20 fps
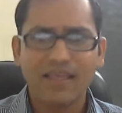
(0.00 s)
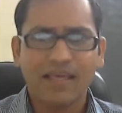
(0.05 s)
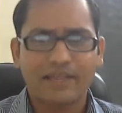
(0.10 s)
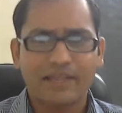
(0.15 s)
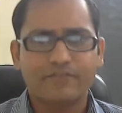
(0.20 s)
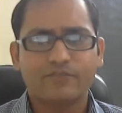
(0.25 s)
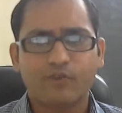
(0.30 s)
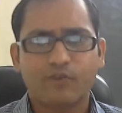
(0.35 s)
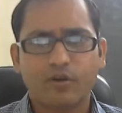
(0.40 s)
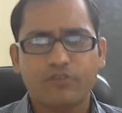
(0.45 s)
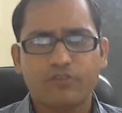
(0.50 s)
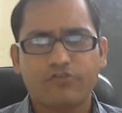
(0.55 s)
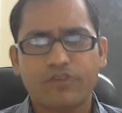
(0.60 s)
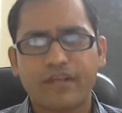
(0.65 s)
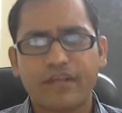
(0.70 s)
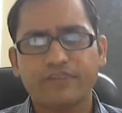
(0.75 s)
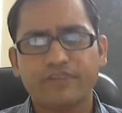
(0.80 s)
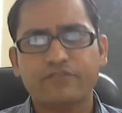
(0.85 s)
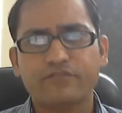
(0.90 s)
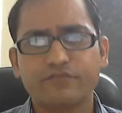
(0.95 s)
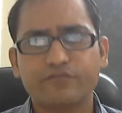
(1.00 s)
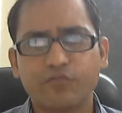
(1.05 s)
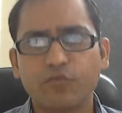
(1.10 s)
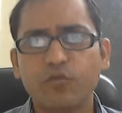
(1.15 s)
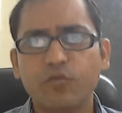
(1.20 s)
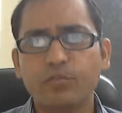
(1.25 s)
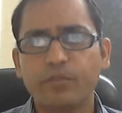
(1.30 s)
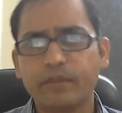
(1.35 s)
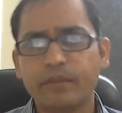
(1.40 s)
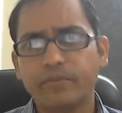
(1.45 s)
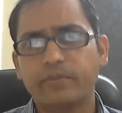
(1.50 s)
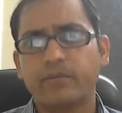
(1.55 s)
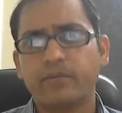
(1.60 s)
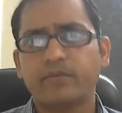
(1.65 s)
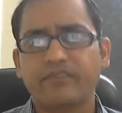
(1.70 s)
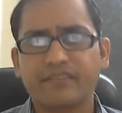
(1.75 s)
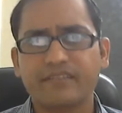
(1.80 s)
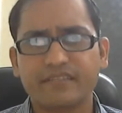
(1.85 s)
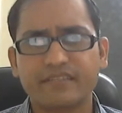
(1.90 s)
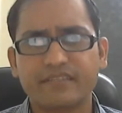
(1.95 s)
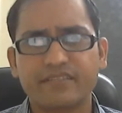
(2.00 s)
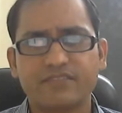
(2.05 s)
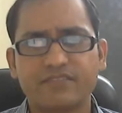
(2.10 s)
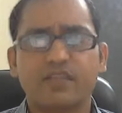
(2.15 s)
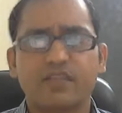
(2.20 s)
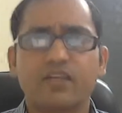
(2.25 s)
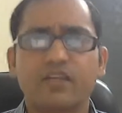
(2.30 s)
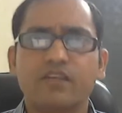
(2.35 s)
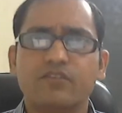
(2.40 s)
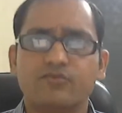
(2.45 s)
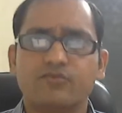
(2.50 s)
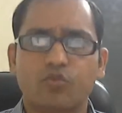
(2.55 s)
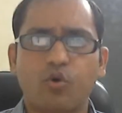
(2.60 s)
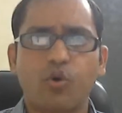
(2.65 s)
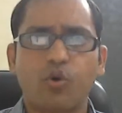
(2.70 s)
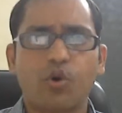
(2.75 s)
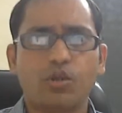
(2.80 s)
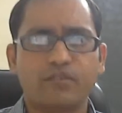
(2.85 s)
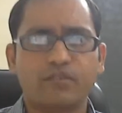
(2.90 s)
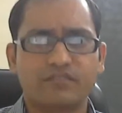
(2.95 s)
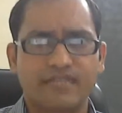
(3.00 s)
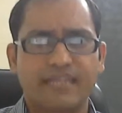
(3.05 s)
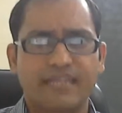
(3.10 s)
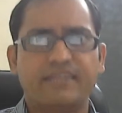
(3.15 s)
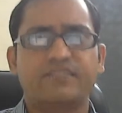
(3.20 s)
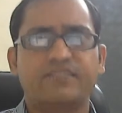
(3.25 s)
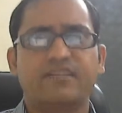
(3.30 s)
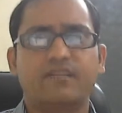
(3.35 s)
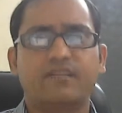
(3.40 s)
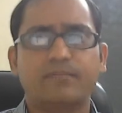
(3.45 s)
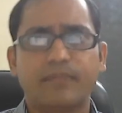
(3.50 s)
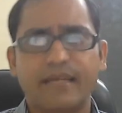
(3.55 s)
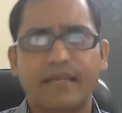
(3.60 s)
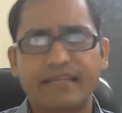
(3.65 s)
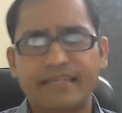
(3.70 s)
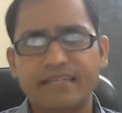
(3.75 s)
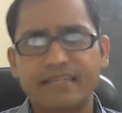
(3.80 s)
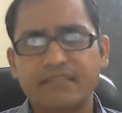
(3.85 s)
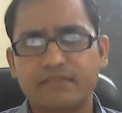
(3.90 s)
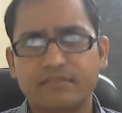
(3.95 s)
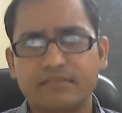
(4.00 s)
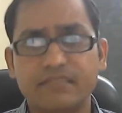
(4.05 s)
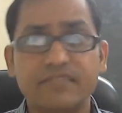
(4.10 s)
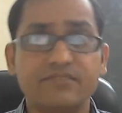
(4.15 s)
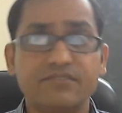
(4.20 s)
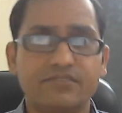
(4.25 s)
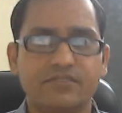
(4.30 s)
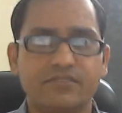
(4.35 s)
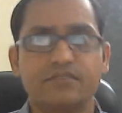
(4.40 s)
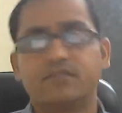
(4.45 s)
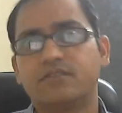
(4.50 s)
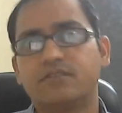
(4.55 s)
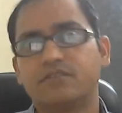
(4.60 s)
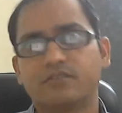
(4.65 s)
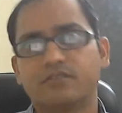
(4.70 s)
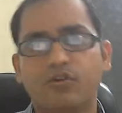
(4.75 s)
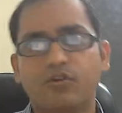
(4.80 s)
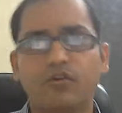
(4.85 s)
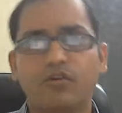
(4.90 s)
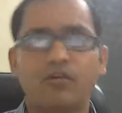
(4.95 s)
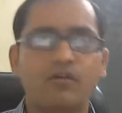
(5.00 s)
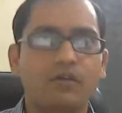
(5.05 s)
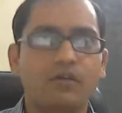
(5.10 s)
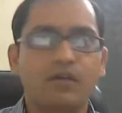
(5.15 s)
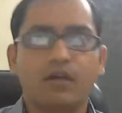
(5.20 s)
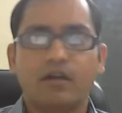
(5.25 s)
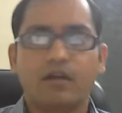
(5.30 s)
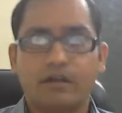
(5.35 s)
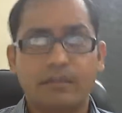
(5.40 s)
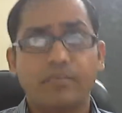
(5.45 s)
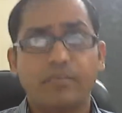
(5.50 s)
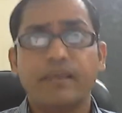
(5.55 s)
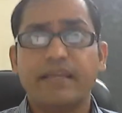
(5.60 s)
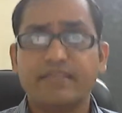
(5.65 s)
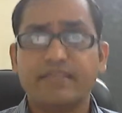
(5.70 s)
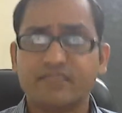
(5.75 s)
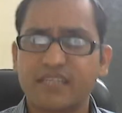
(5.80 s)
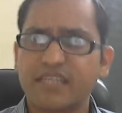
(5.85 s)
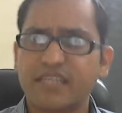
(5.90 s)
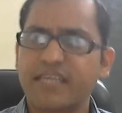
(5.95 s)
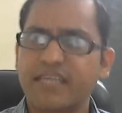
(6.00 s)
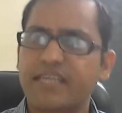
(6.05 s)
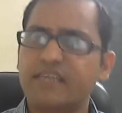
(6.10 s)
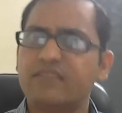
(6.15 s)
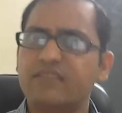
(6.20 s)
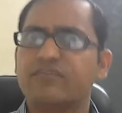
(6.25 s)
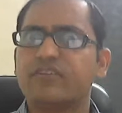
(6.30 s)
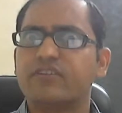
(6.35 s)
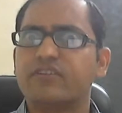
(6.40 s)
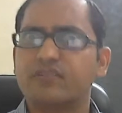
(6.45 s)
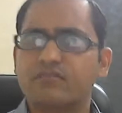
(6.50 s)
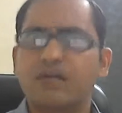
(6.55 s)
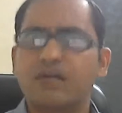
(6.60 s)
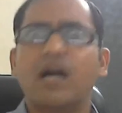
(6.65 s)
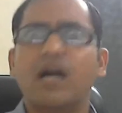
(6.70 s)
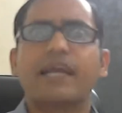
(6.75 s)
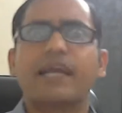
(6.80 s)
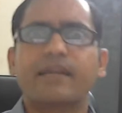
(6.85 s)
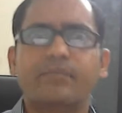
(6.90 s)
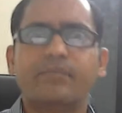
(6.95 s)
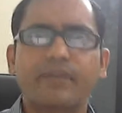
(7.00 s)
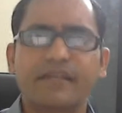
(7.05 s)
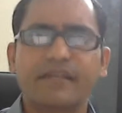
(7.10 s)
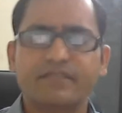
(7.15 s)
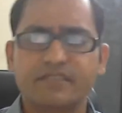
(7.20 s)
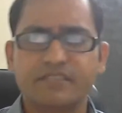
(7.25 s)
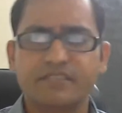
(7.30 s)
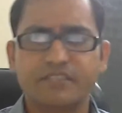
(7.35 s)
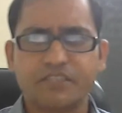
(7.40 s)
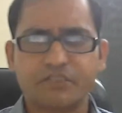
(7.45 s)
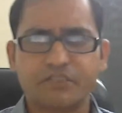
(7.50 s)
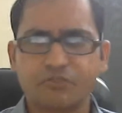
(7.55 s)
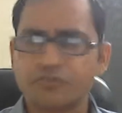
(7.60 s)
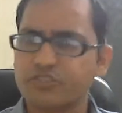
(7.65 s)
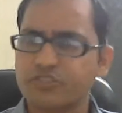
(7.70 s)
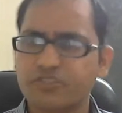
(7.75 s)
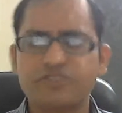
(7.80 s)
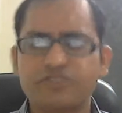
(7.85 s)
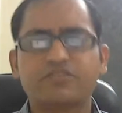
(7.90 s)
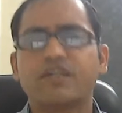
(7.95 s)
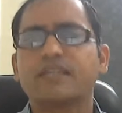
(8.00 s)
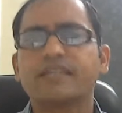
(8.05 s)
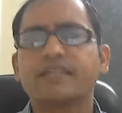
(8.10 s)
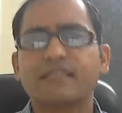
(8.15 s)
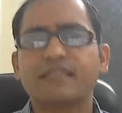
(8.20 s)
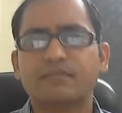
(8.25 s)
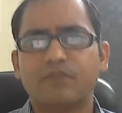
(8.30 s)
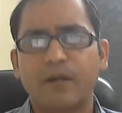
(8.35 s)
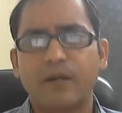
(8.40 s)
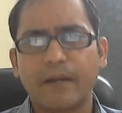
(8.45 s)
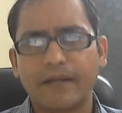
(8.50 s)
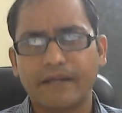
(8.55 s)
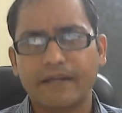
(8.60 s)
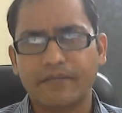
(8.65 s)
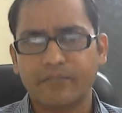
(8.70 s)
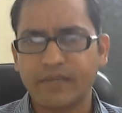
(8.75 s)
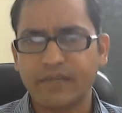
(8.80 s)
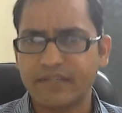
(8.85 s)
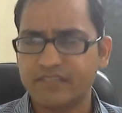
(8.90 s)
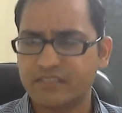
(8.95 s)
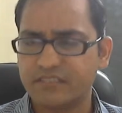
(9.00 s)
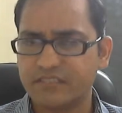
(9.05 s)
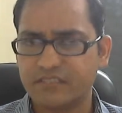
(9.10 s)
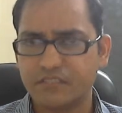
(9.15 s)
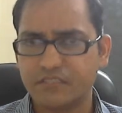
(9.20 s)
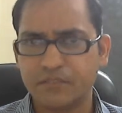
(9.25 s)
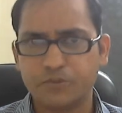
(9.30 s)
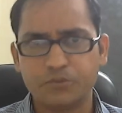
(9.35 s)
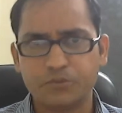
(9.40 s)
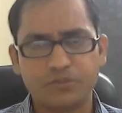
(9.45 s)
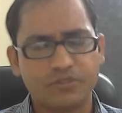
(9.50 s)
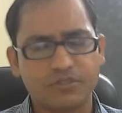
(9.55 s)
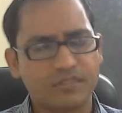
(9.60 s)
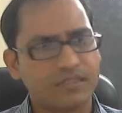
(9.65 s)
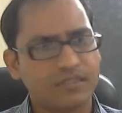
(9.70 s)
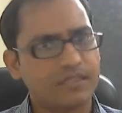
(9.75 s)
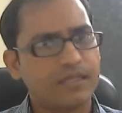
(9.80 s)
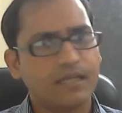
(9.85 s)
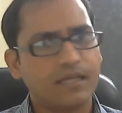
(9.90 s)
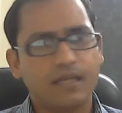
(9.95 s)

And it's all trying to fool people with this so-called Central Planning Commission, you know, replacing with a market-based institution. It's not a market-based institution.